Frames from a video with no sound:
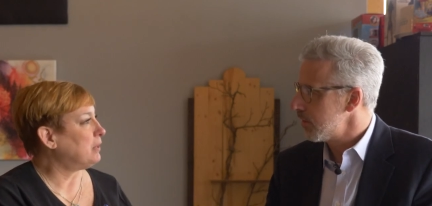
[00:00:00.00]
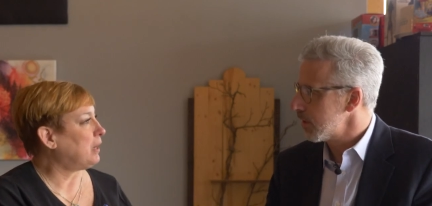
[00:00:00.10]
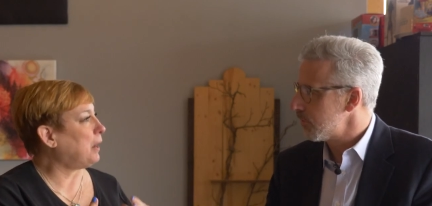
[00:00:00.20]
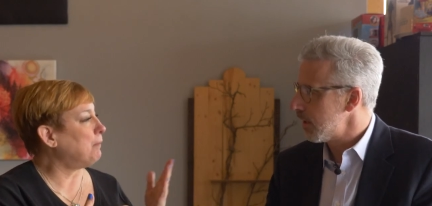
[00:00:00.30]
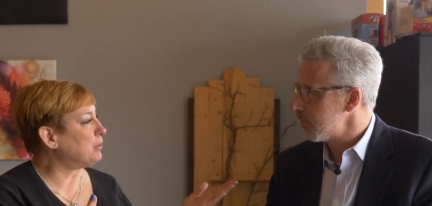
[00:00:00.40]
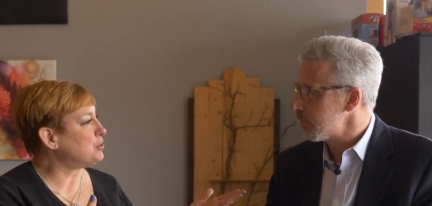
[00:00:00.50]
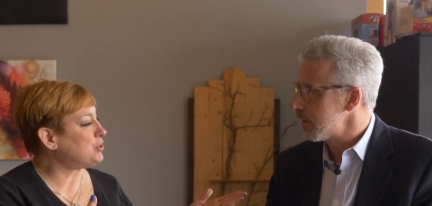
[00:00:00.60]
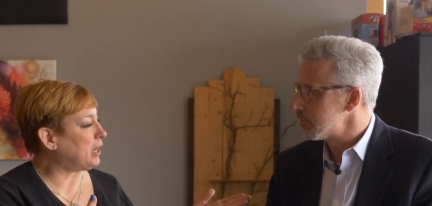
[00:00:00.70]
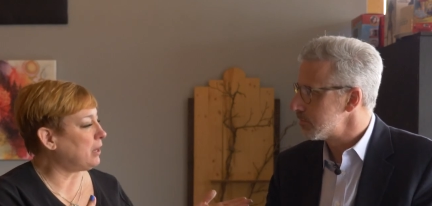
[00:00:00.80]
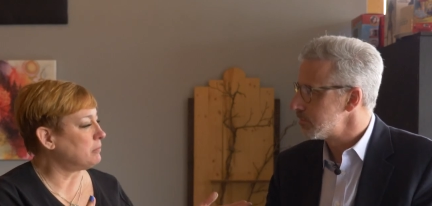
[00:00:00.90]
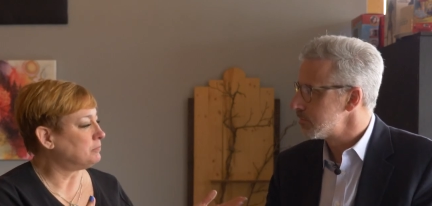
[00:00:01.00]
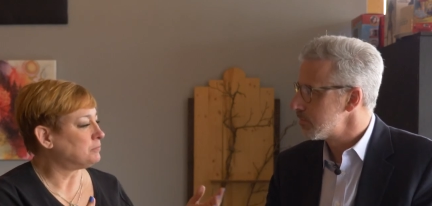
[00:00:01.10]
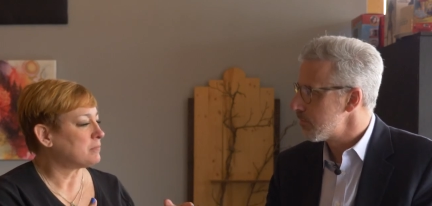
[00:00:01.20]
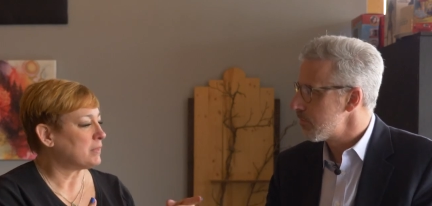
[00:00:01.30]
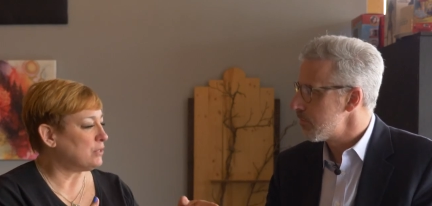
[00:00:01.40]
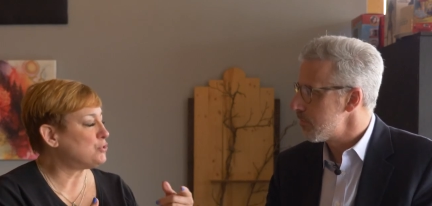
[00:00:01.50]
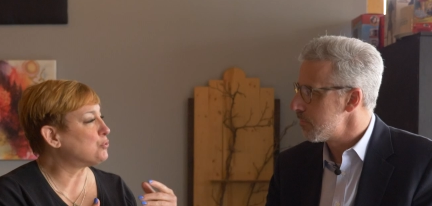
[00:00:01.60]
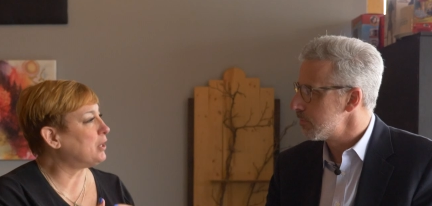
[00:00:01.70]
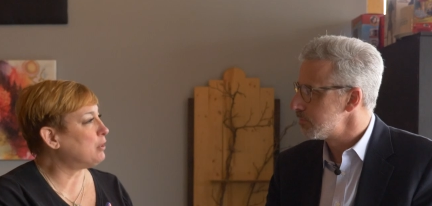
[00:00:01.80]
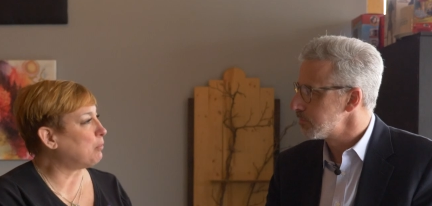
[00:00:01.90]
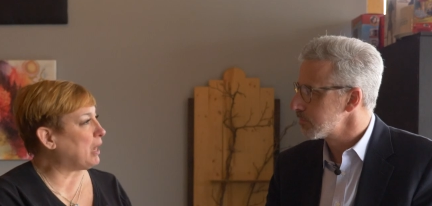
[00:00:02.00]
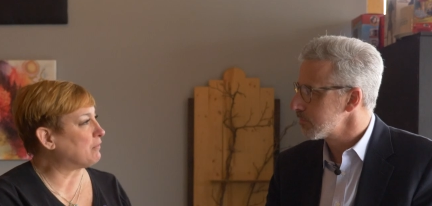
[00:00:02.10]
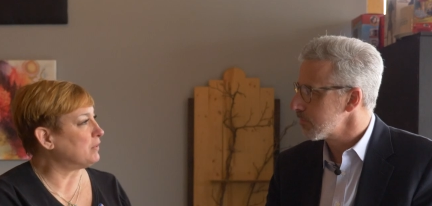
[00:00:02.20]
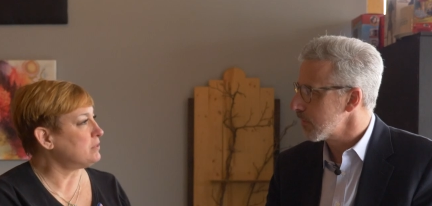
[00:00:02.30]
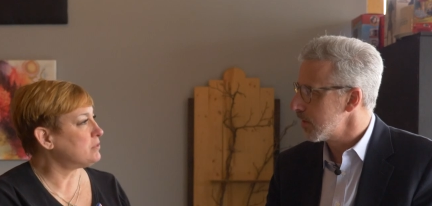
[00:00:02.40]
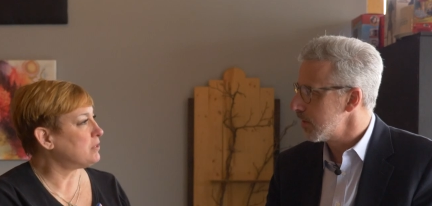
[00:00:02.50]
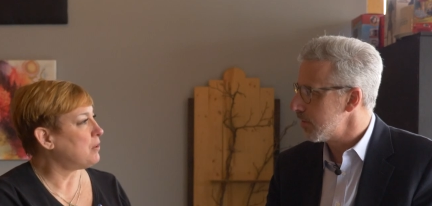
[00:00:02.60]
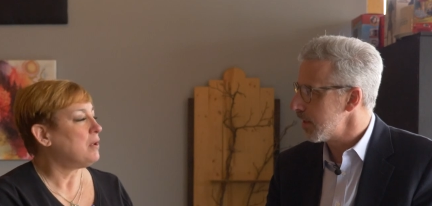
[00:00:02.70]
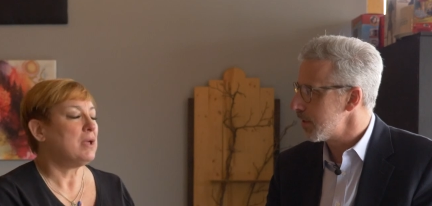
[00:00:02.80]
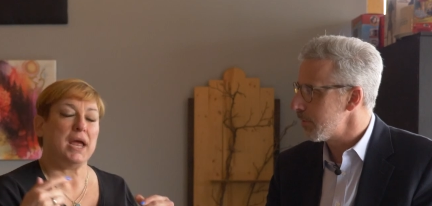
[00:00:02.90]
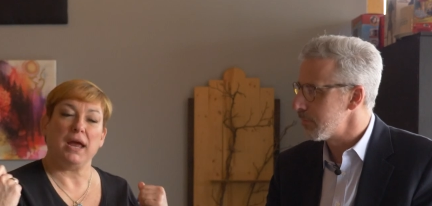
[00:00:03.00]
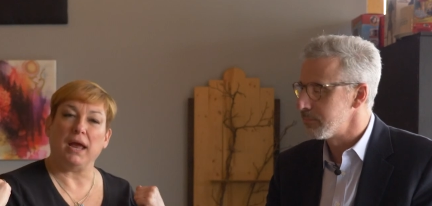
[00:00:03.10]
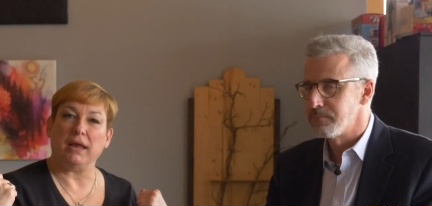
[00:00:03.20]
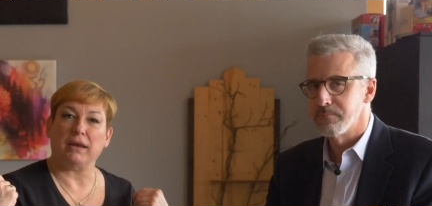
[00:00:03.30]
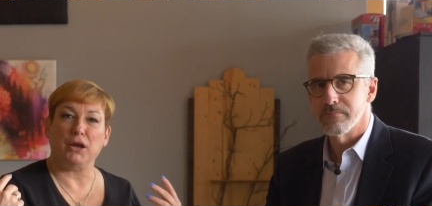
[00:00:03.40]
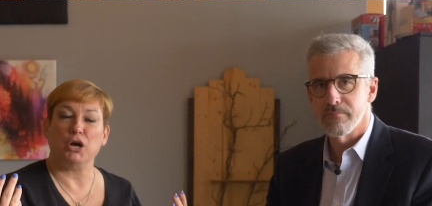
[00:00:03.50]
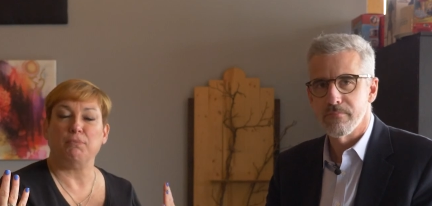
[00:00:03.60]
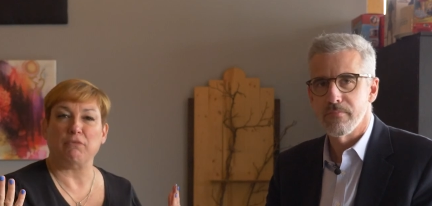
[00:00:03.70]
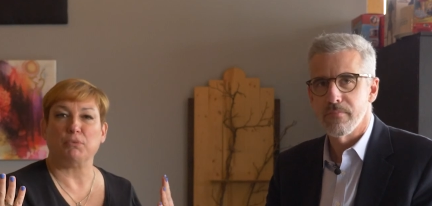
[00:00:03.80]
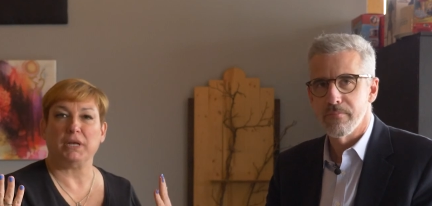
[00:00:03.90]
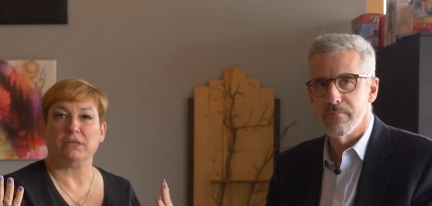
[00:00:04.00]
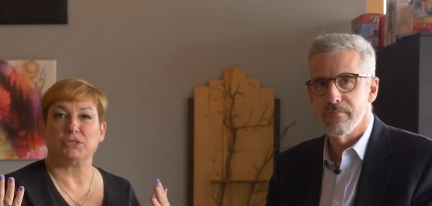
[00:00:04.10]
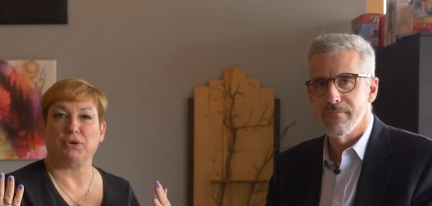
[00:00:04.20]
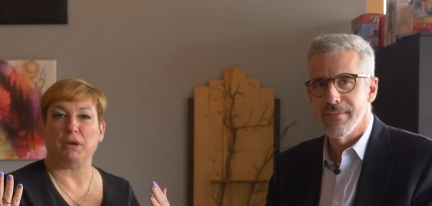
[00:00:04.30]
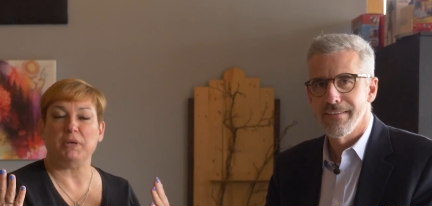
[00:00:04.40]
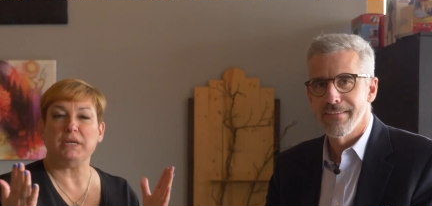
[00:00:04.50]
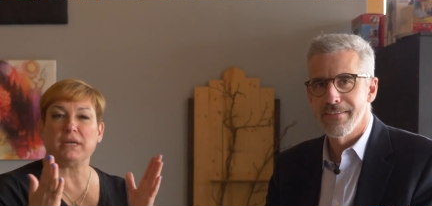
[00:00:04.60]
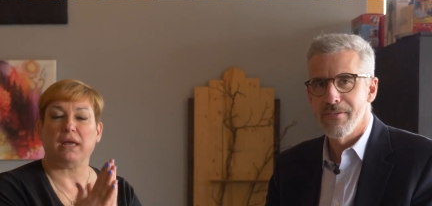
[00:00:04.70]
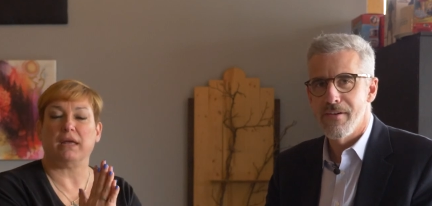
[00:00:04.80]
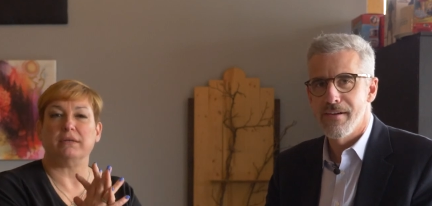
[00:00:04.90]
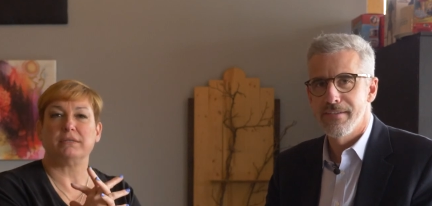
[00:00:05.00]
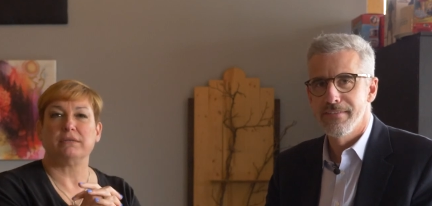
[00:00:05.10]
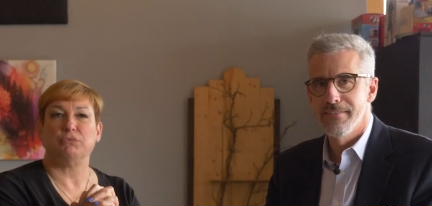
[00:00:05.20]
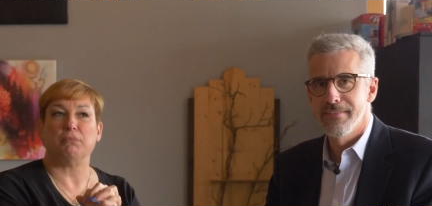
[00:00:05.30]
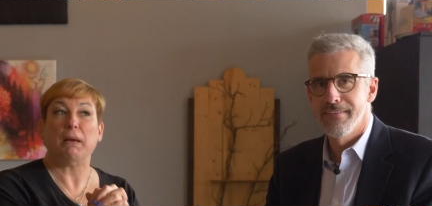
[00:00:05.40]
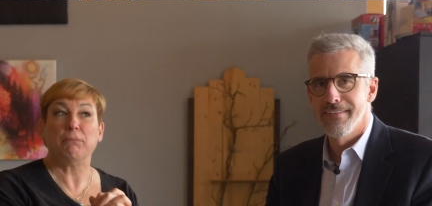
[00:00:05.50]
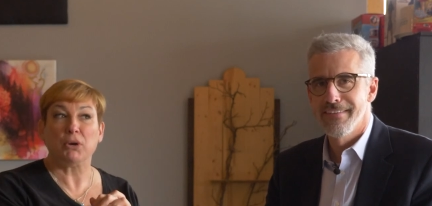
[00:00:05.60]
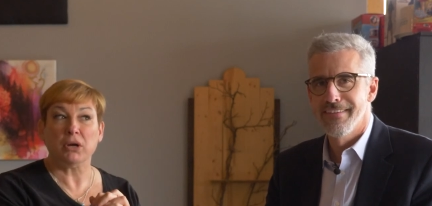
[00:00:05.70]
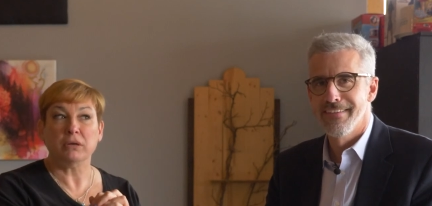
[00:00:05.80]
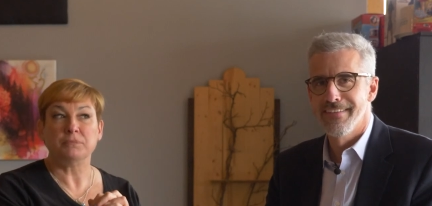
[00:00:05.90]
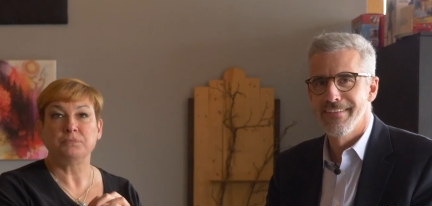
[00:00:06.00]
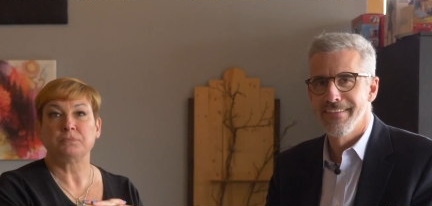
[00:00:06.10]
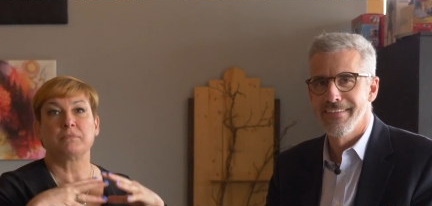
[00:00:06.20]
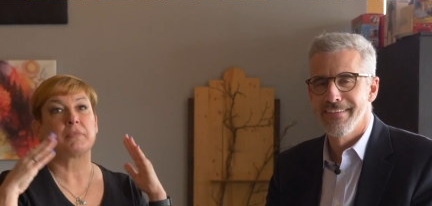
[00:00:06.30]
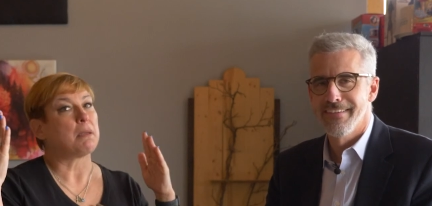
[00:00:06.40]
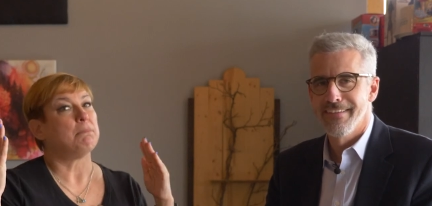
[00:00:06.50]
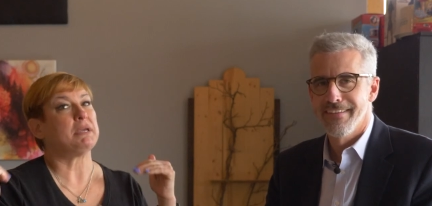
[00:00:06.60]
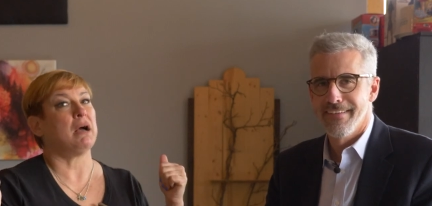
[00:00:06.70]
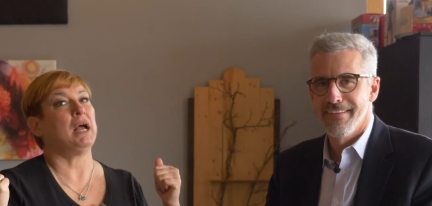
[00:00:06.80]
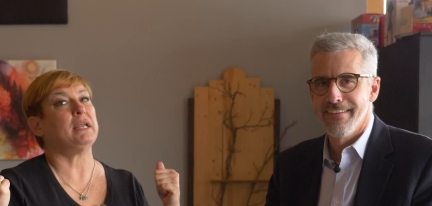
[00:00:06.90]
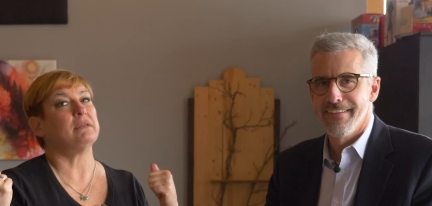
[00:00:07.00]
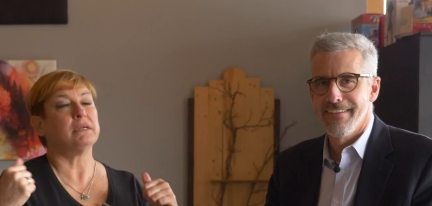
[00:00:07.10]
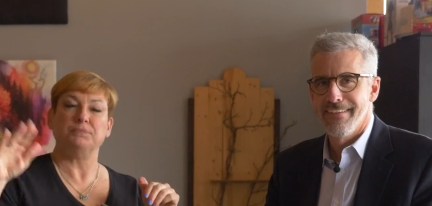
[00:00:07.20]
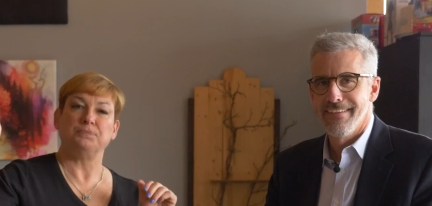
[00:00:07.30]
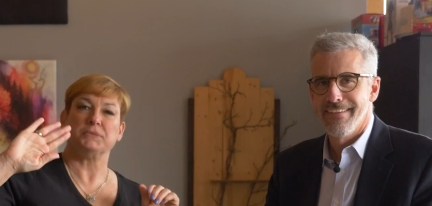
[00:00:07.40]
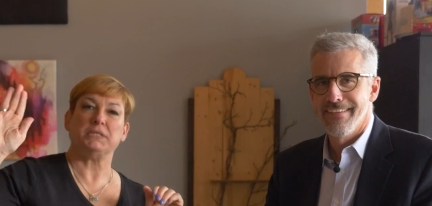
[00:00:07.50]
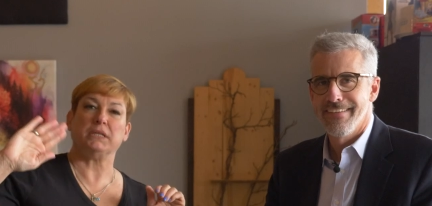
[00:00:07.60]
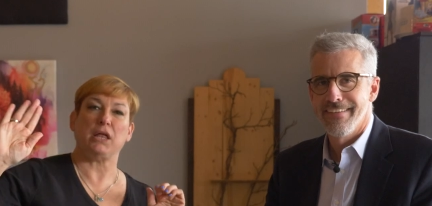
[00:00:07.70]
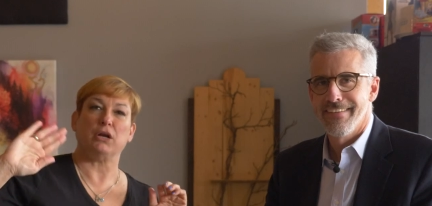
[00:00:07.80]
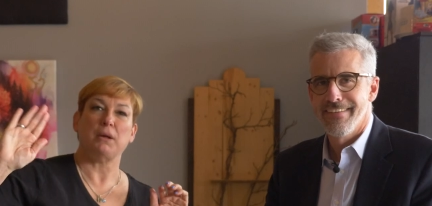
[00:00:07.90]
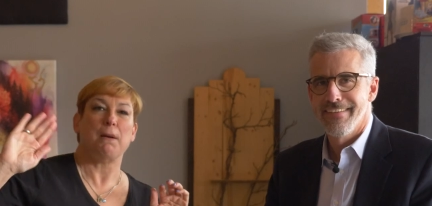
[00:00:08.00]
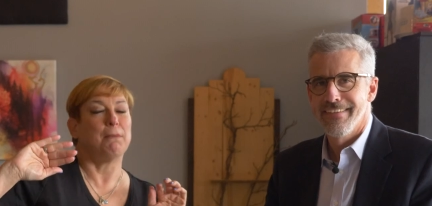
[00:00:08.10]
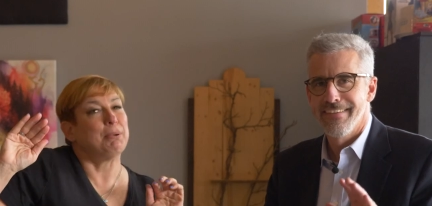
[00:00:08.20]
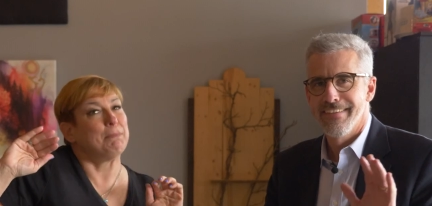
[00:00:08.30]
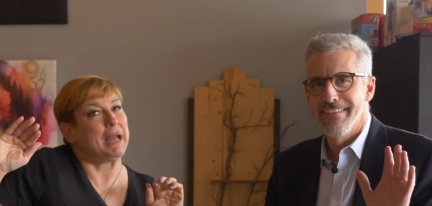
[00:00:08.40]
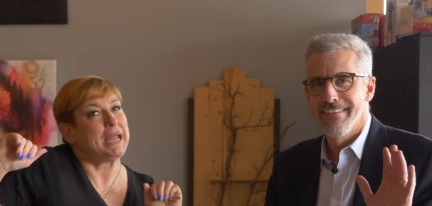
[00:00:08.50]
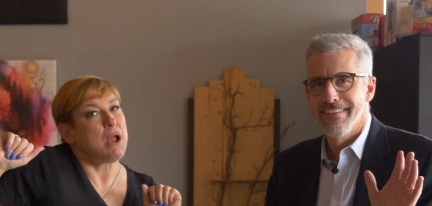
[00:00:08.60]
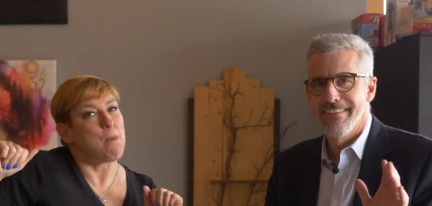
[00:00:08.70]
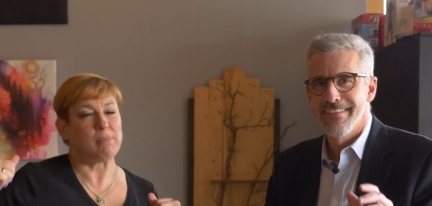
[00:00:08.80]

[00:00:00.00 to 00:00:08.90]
Speaker 1: Yeah, thank you I appreciate me. it. Enjoy your breakfast. Thank you. And I hope everyone has a great week. And remember, be kind. See you later. Bye bye.